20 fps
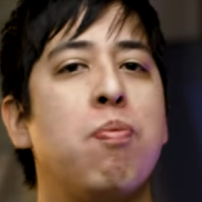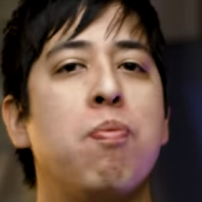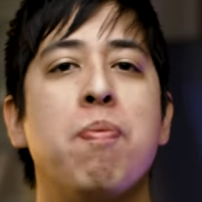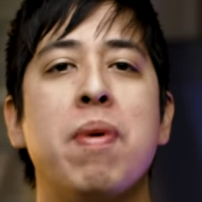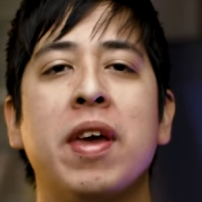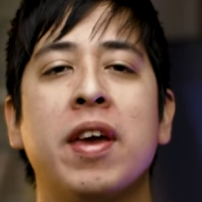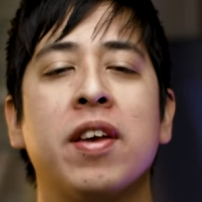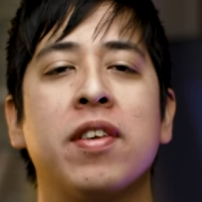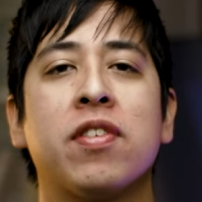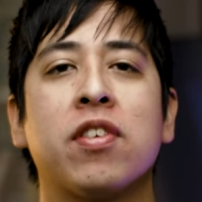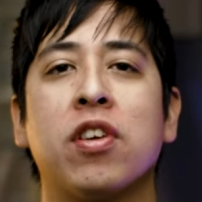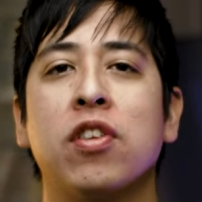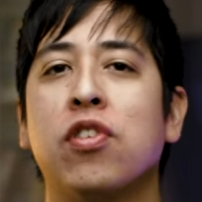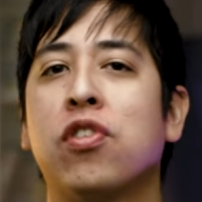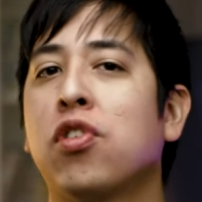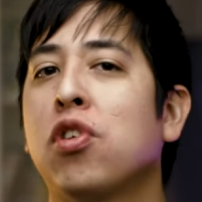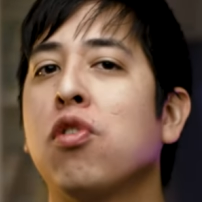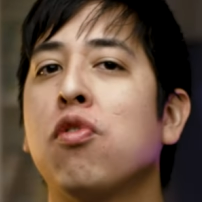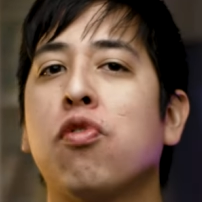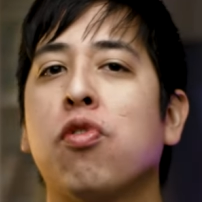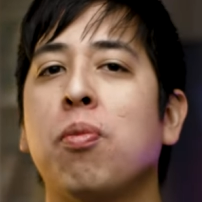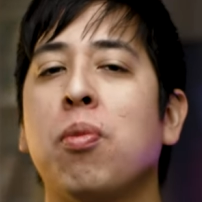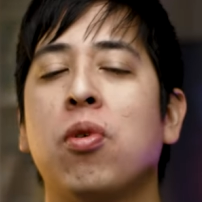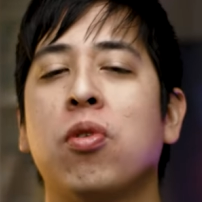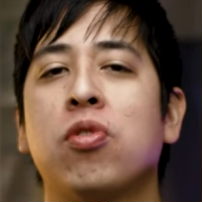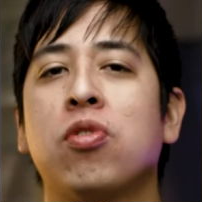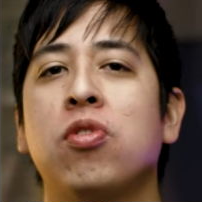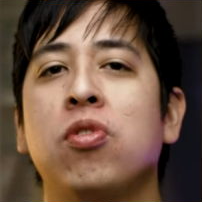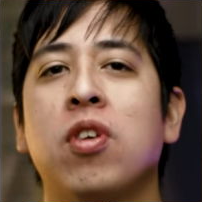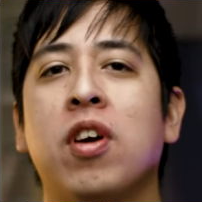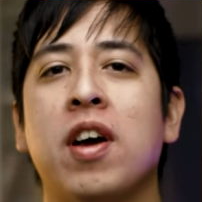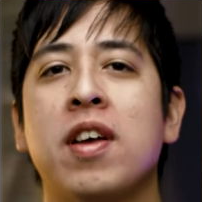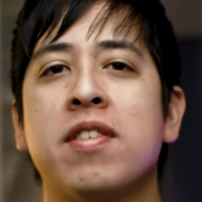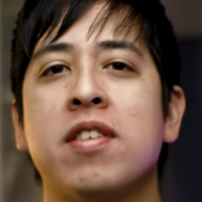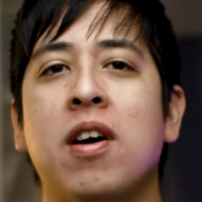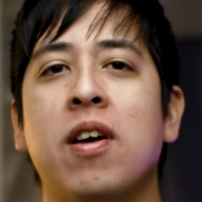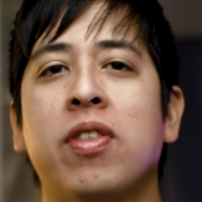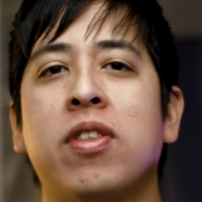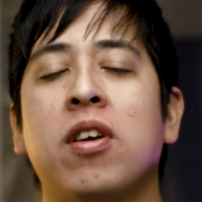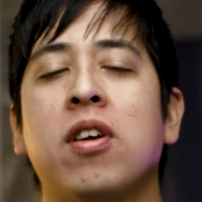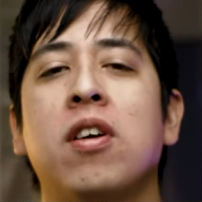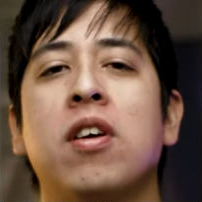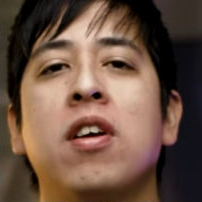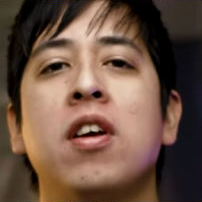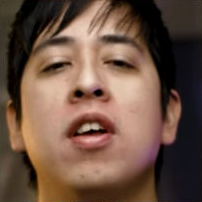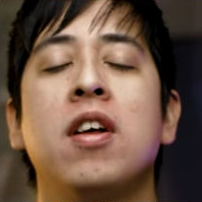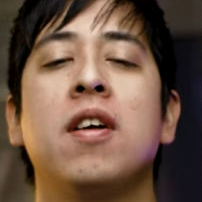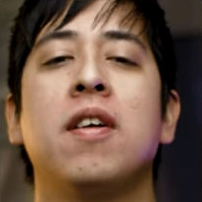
biggest concern for most of you guys out there,